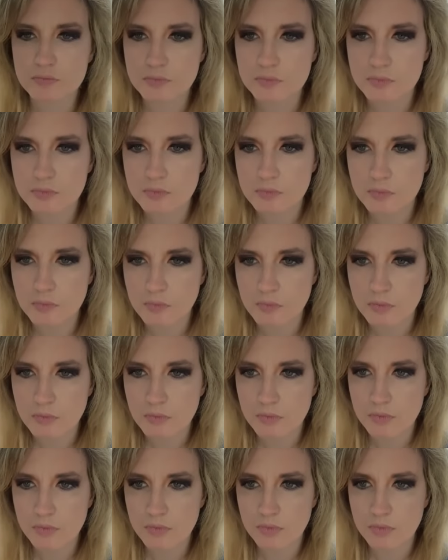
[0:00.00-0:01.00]

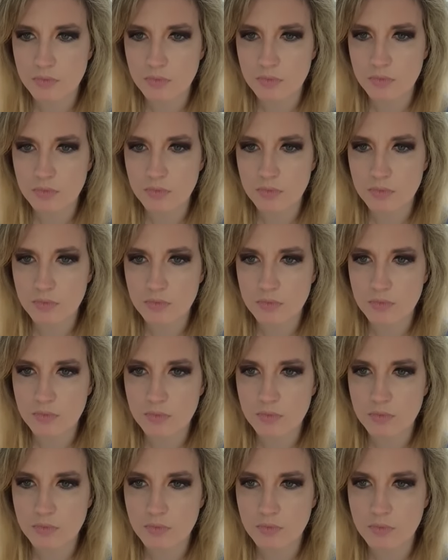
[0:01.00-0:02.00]

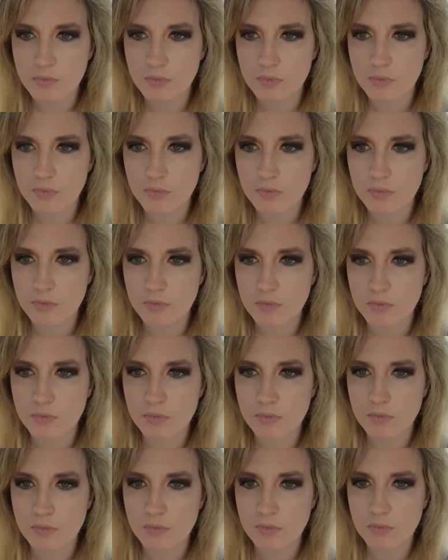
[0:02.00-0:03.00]

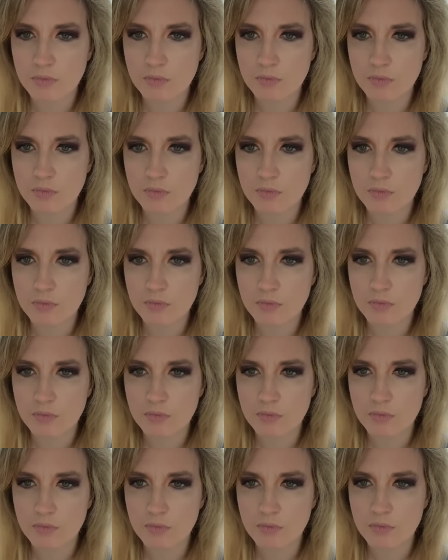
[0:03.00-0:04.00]

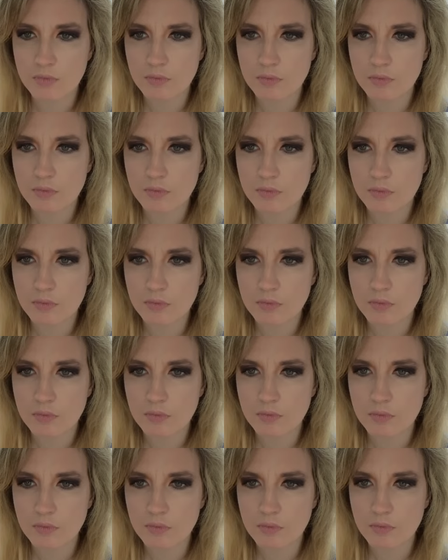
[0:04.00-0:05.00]

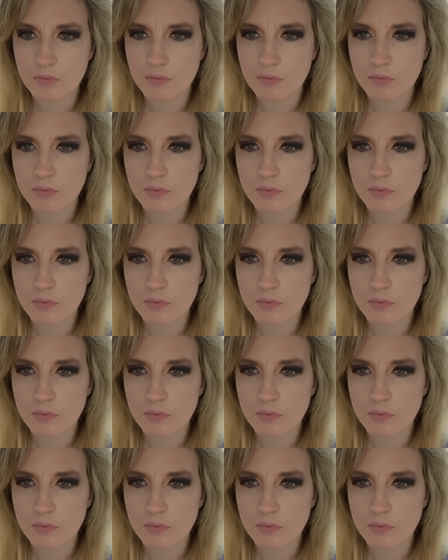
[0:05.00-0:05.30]
(no one is talking)